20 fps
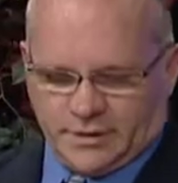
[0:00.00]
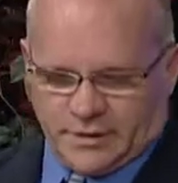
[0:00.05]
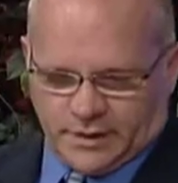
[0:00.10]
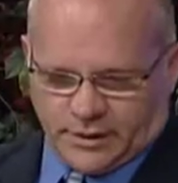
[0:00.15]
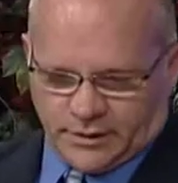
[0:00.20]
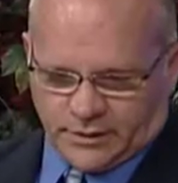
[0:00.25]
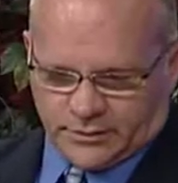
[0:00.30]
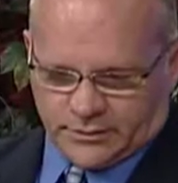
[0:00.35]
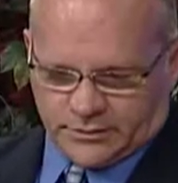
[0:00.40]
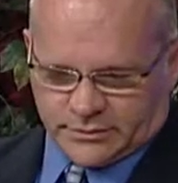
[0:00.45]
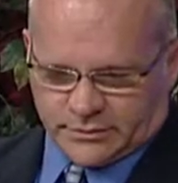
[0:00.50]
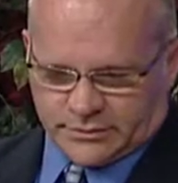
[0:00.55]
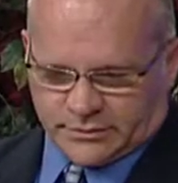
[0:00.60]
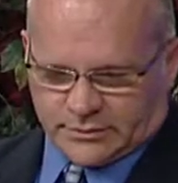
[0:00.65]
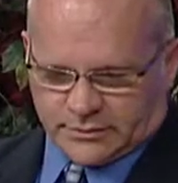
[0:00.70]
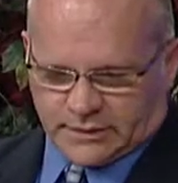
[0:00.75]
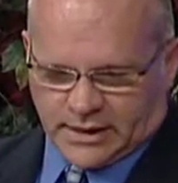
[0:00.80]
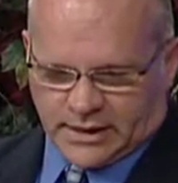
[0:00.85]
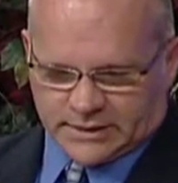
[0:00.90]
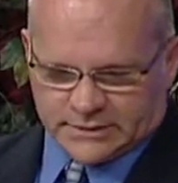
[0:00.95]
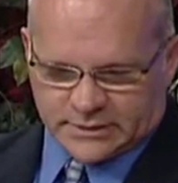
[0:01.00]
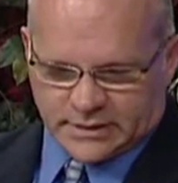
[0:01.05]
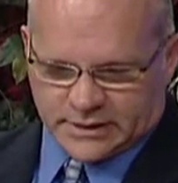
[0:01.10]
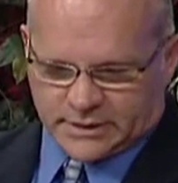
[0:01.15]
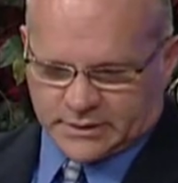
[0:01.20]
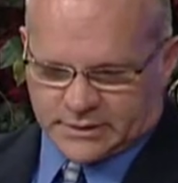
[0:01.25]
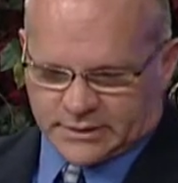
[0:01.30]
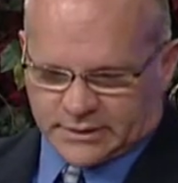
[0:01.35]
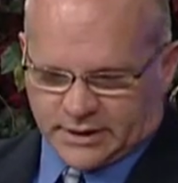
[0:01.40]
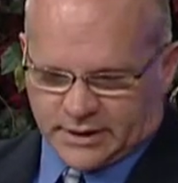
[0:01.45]
or this last
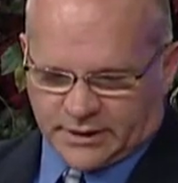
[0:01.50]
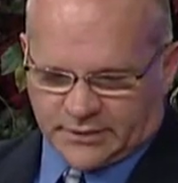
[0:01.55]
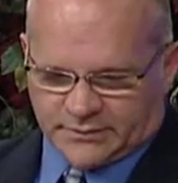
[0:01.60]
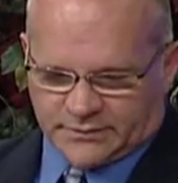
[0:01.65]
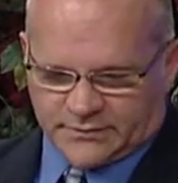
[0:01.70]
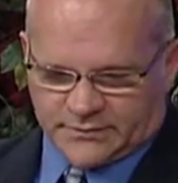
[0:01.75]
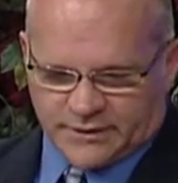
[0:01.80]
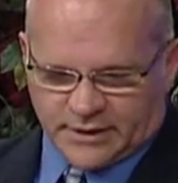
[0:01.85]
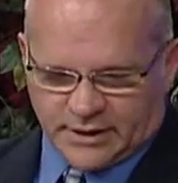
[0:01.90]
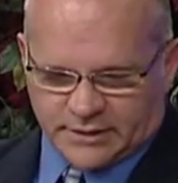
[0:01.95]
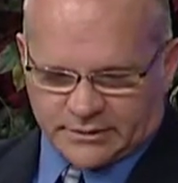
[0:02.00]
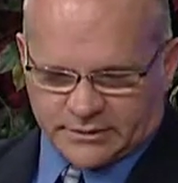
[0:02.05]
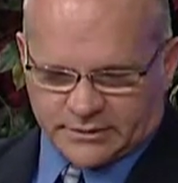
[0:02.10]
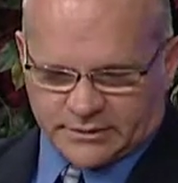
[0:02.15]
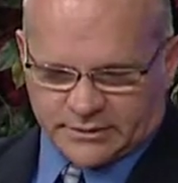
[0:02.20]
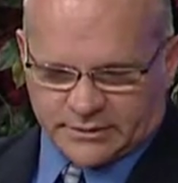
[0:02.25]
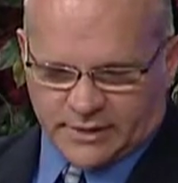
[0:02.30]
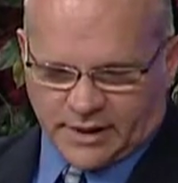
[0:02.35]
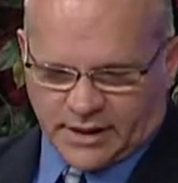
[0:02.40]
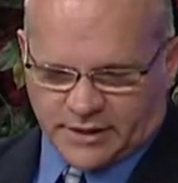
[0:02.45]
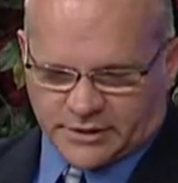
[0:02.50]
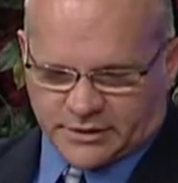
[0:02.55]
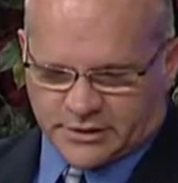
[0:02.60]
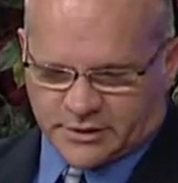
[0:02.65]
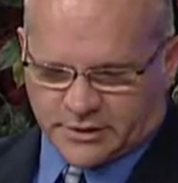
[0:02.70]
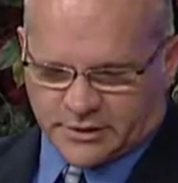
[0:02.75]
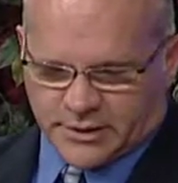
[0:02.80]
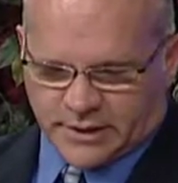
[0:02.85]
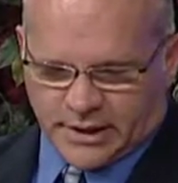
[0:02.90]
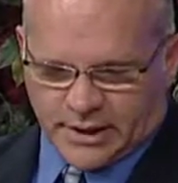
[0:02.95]
legislative
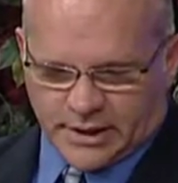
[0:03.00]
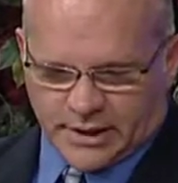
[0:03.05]
session.